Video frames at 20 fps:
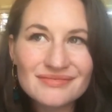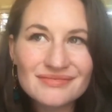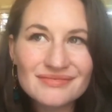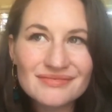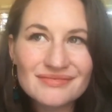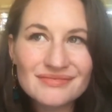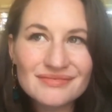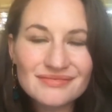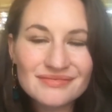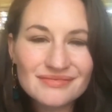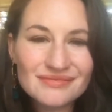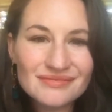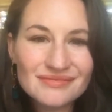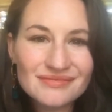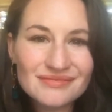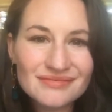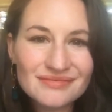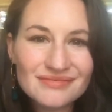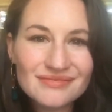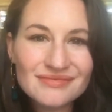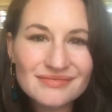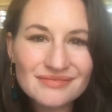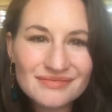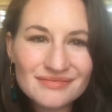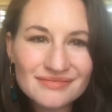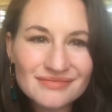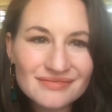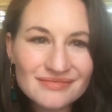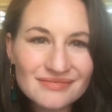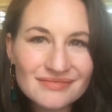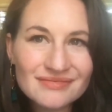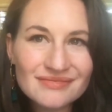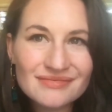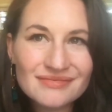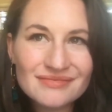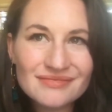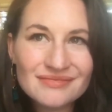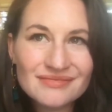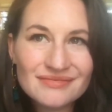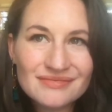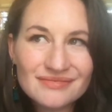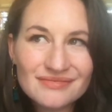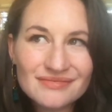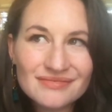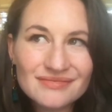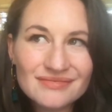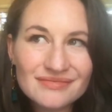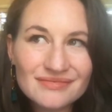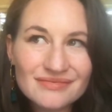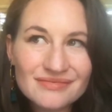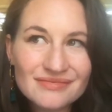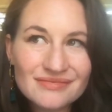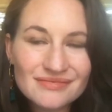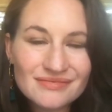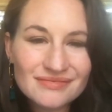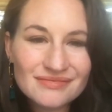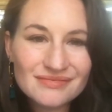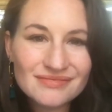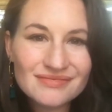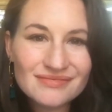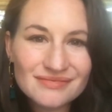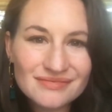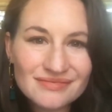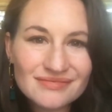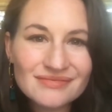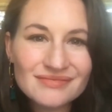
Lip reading: This person isn't speaking.